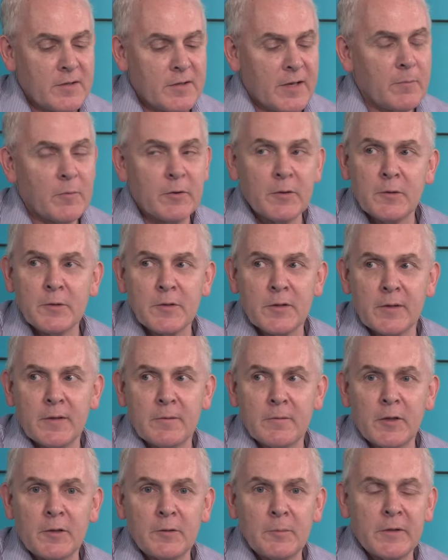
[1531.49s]
Same with
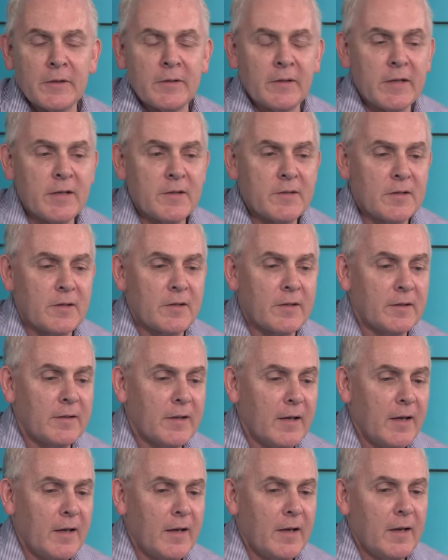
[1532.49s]
auto-enrolment, is
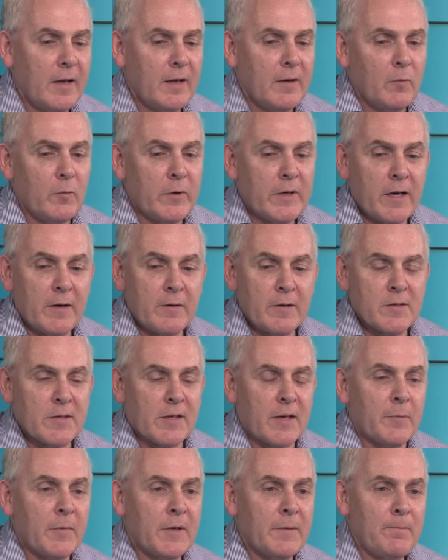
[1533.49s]
that we know
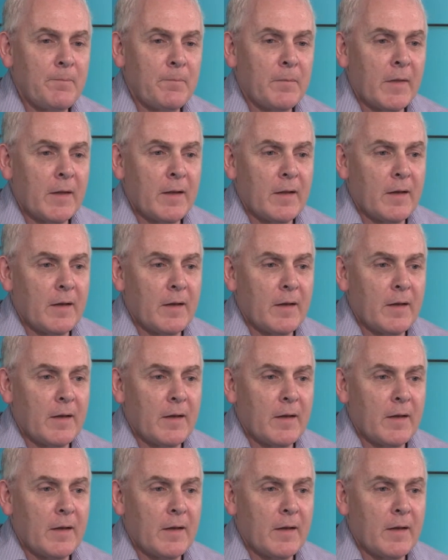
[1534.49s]
it's coming.